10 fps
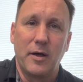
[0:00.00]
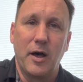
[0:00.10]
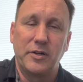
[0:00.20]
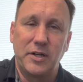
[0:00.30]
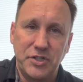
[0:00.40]
a
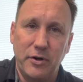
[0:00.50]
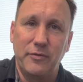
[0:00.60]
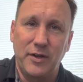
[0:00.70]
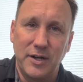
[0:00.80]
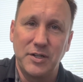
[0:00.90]
degenerative
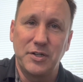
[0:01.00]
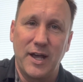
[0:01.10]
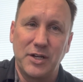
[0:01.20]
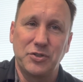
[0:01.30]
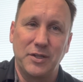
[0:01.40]
condition
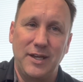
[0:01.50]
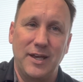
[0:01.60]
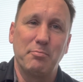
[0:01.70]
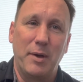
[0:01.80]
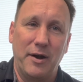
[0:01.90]
actually
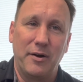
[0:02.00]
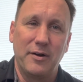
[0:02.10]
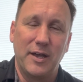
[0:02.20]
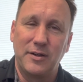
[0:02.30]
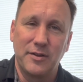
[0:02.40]
get better.
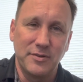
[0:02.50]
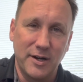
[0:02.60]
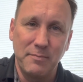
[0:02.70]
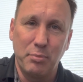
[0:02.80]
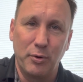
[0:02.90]
It does not
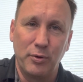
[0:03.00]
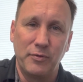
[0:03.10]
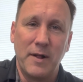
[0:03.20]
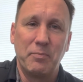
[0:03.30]
improve.